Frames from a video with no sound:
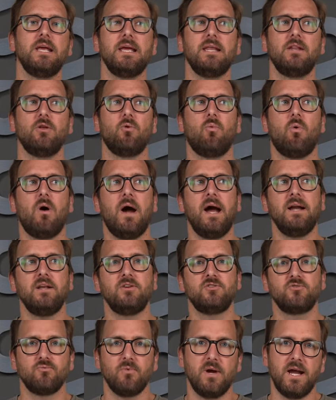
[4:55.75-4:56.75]
in the
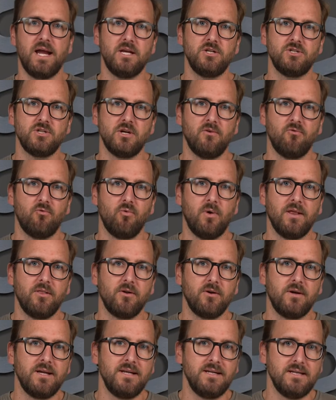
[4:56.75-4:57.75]
widest range of
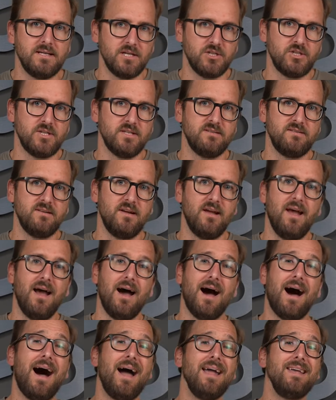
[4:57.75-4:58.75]
weather conditions.
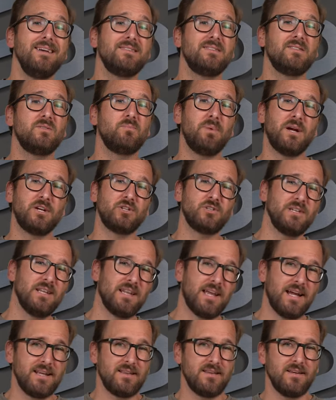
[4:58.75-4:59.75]
I especially
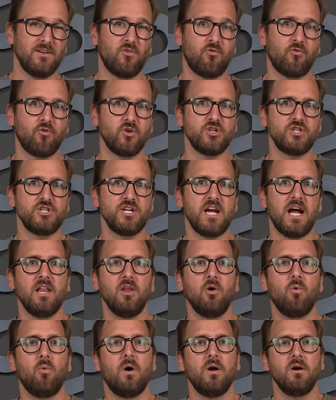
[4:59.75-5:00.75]
like this for
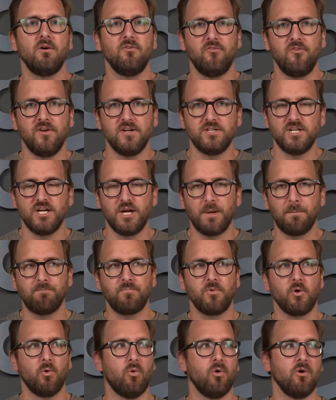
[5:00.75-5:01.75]
shallow water fishing
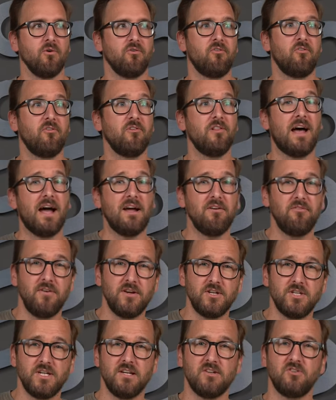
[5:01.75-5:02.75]
or fly
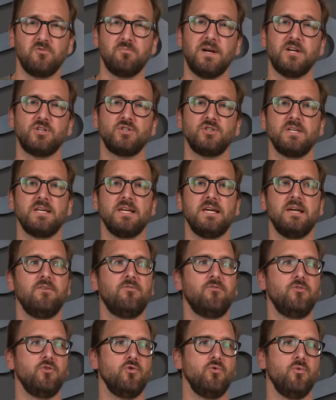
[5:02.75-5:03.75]
fishing, especially
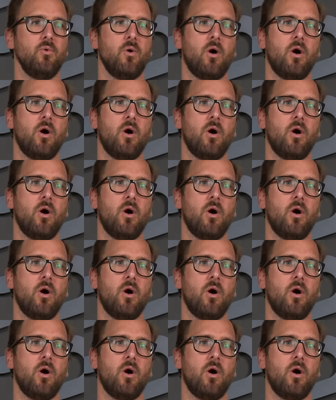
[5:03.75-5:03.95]
if you